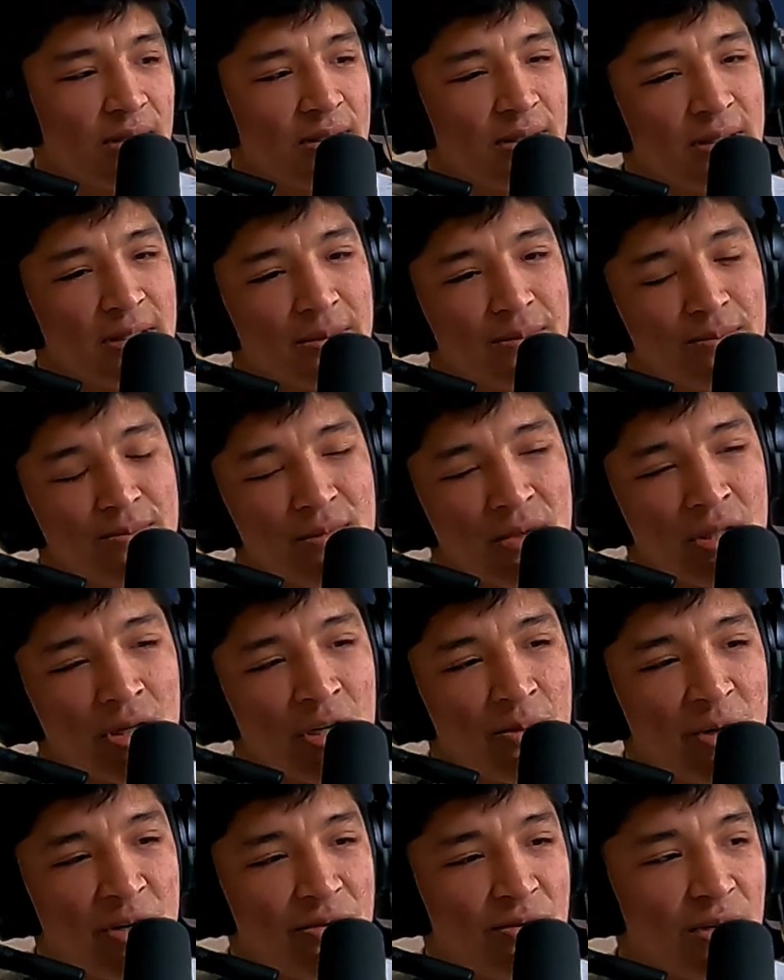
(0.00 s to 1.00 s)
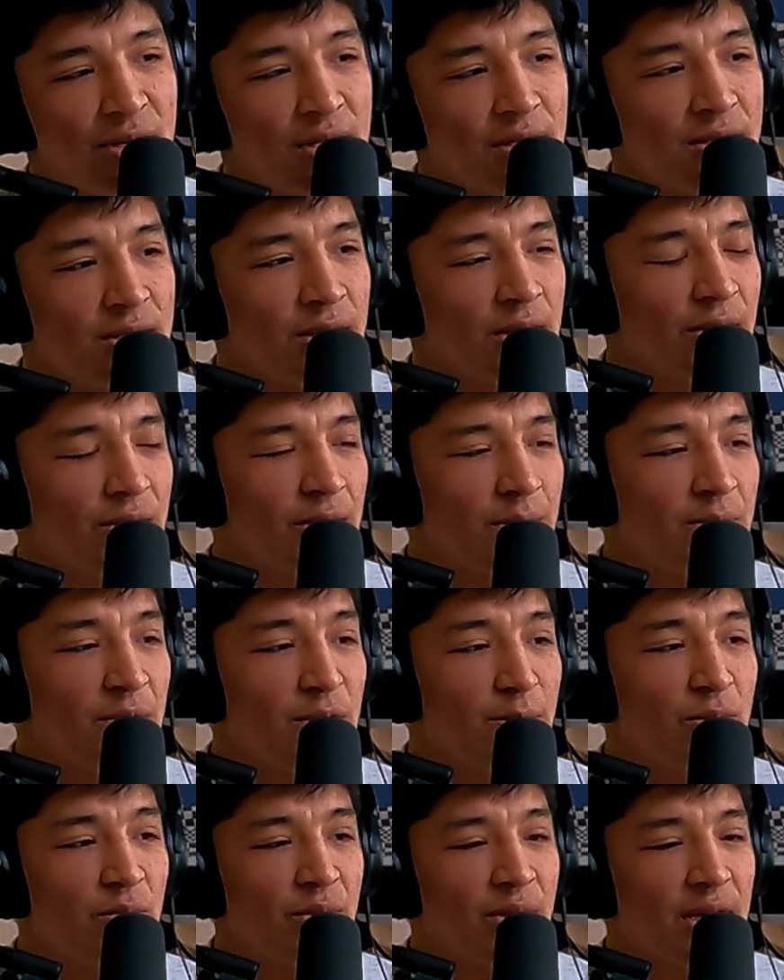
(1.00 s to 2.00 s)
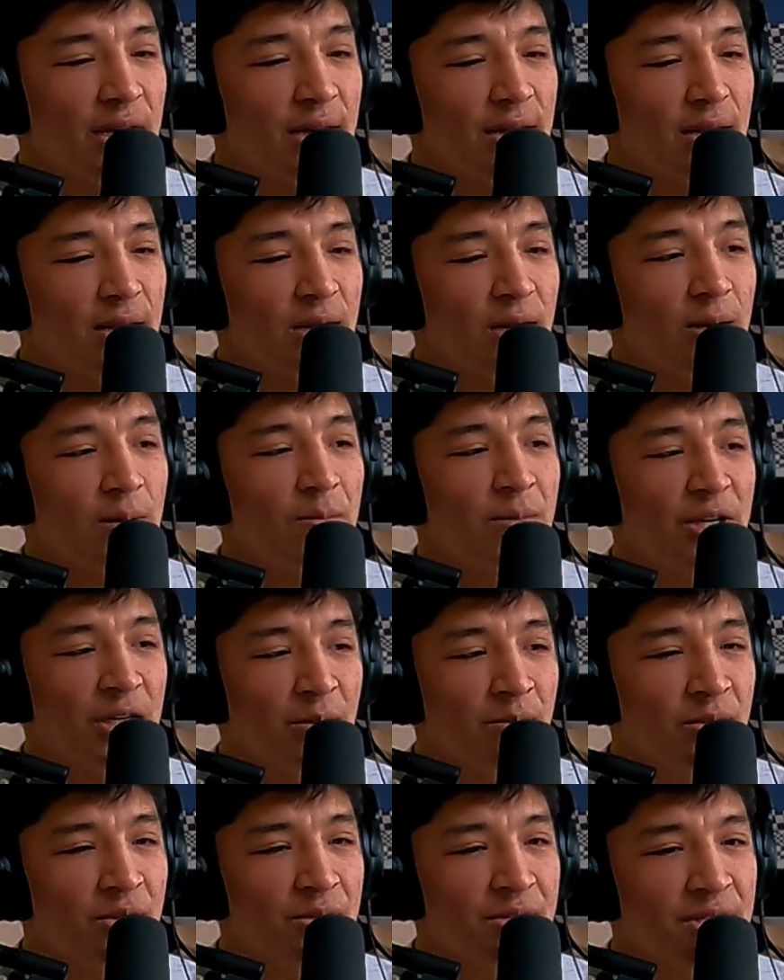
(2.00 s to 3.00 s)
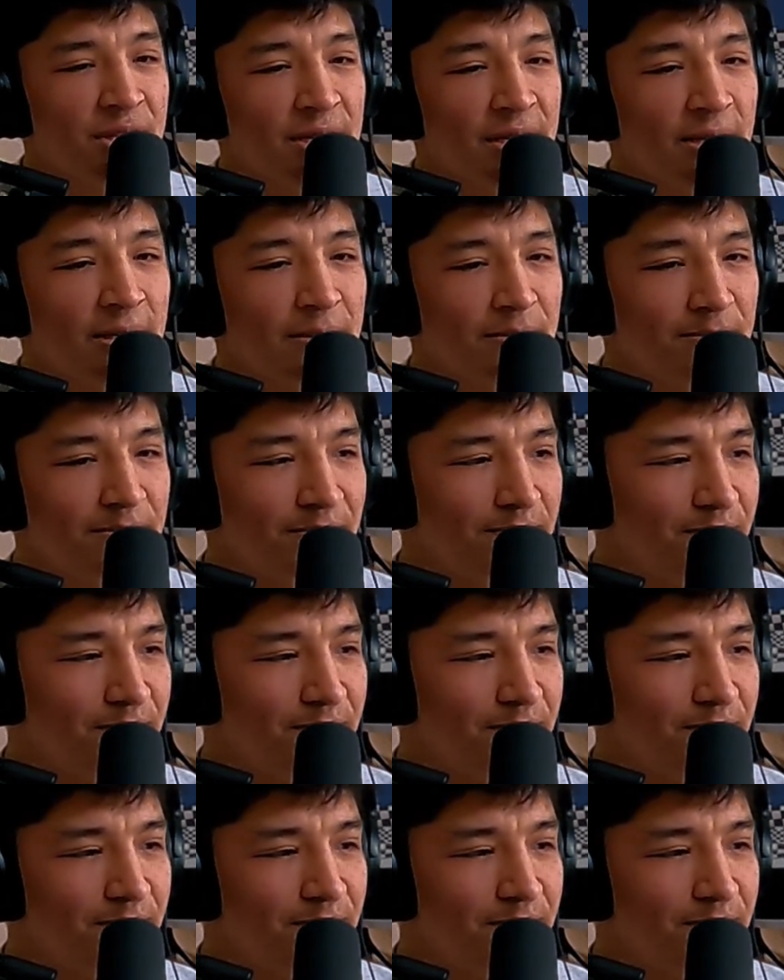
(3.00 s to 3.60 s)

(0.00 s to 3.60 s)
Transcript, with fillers: um, a lot of my friends, a lot of the people that make music,